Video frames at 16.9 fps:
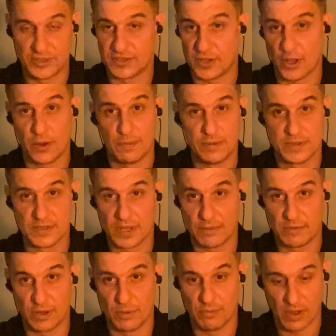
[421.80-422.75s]
just opens
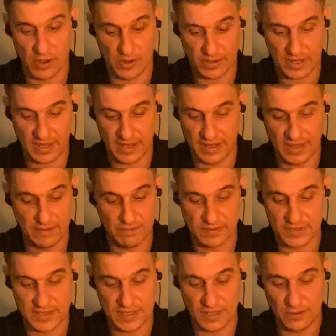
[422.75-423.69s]
up your market.
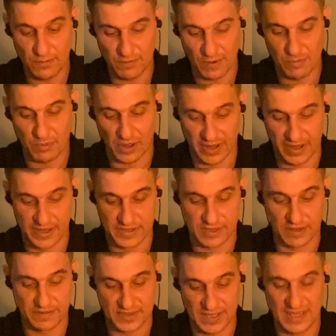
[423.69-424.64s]
Even silver
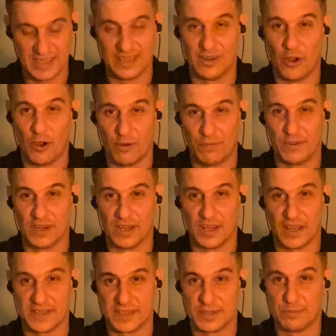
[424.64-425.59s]
buyers I've seen
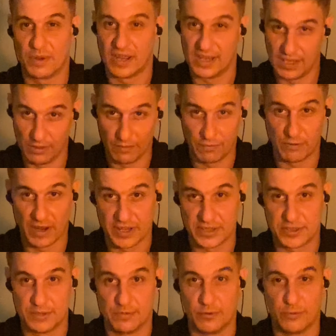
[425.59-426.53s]
often like to buy little
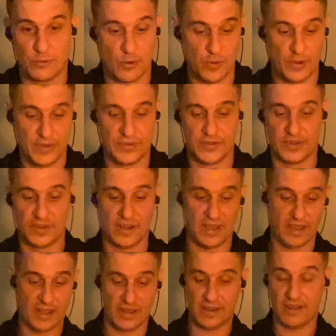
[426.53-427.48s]
fractional coins, and
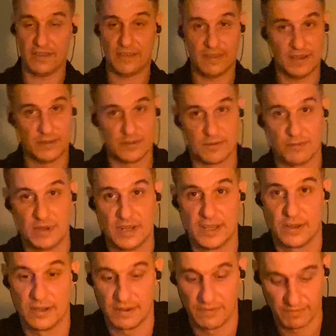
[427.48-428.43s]
I think it's a
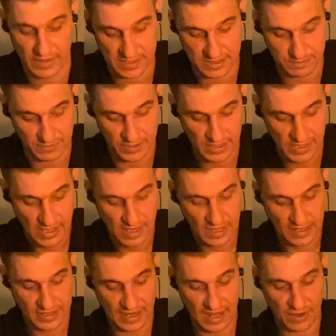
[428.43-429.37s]
really good investment.
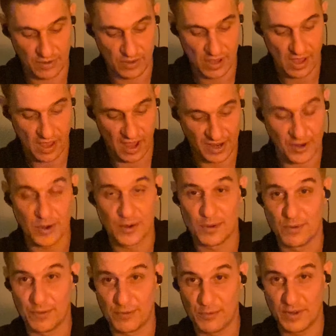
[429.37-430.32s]
Now, I got
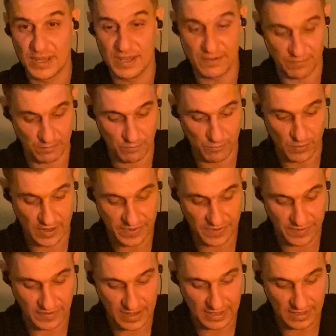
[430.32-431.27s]
all three from
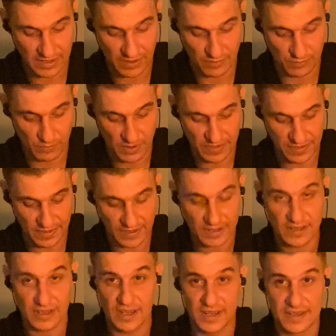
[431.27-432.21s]
one seller. One
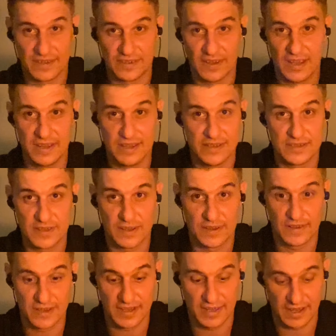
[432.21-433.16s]
thing I'd like to say is
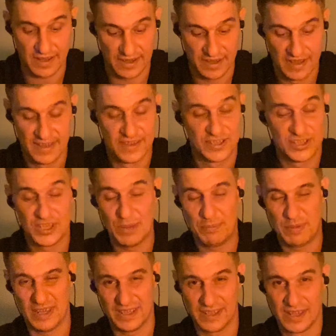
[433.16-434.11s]
that the
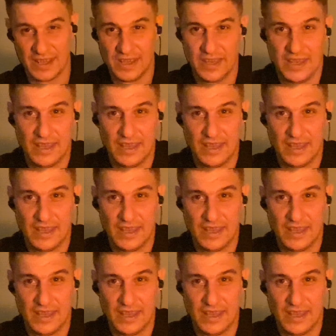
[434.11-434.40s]
shipping